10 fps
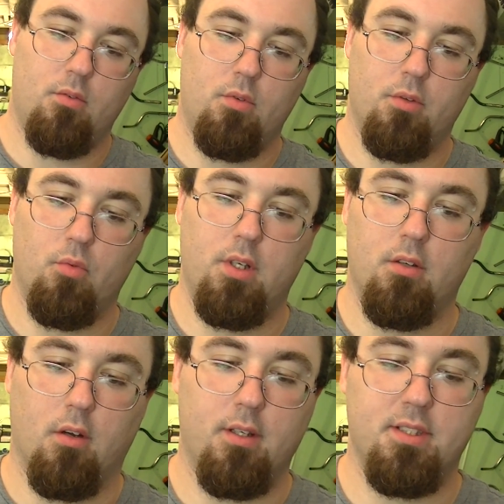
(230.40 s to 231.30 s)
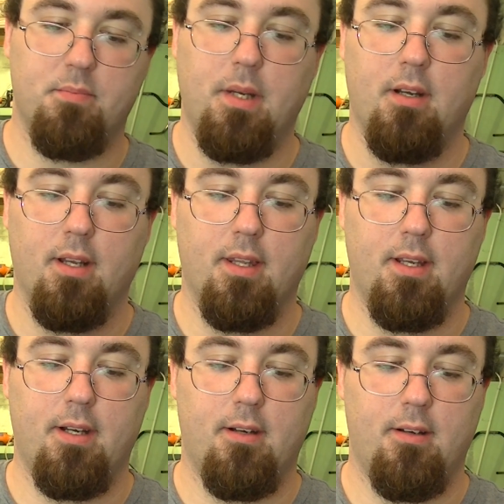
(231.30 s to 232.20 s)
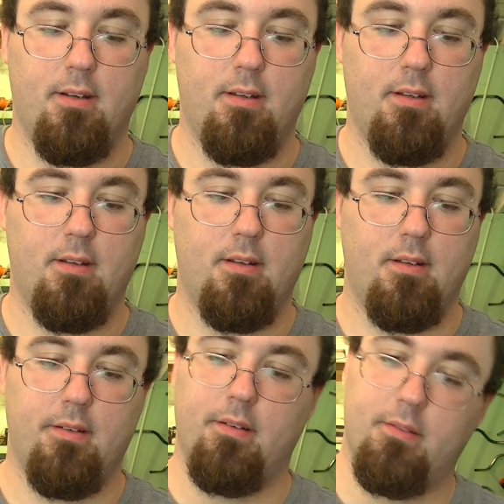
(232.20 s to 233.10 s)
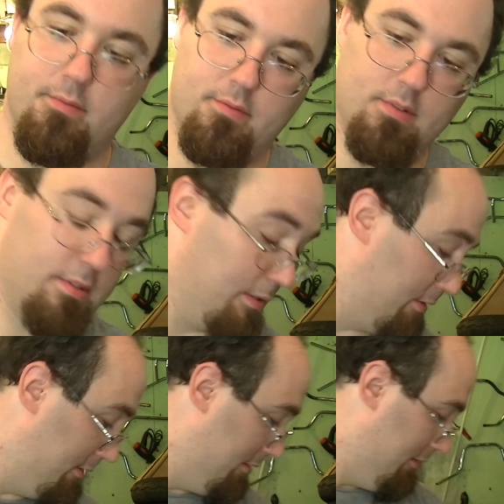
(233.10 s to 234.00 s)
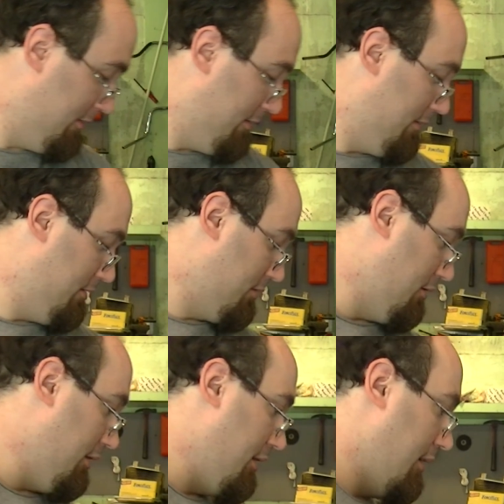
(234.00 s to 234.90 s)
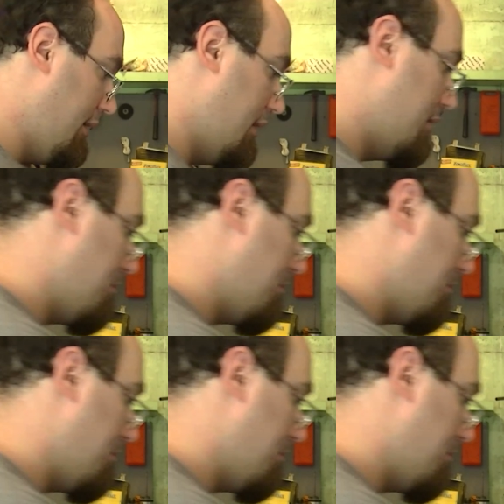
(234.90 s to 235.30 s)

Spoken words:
One well greased bearing there. Let's go ahead and get it in